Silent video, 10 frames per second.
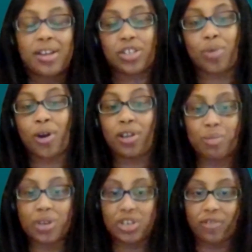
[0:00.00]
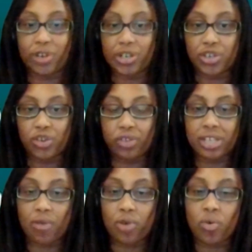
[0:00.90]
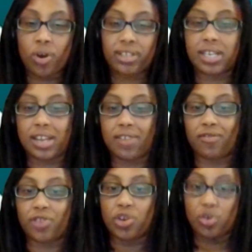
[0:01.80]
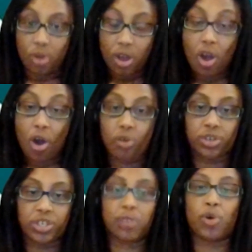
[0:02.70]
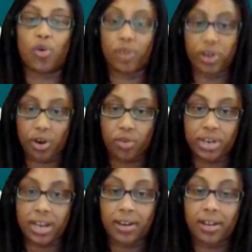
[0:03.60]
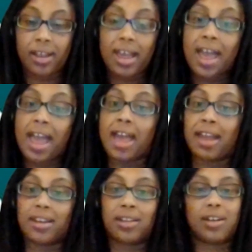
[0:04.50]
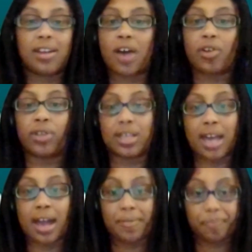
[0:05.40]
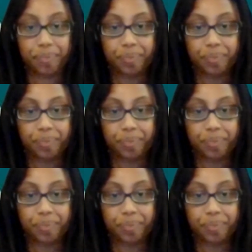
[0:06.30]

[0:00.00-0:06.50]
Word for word: so part of the mission of rejuve is that we want to give you ownership over your own data and not only that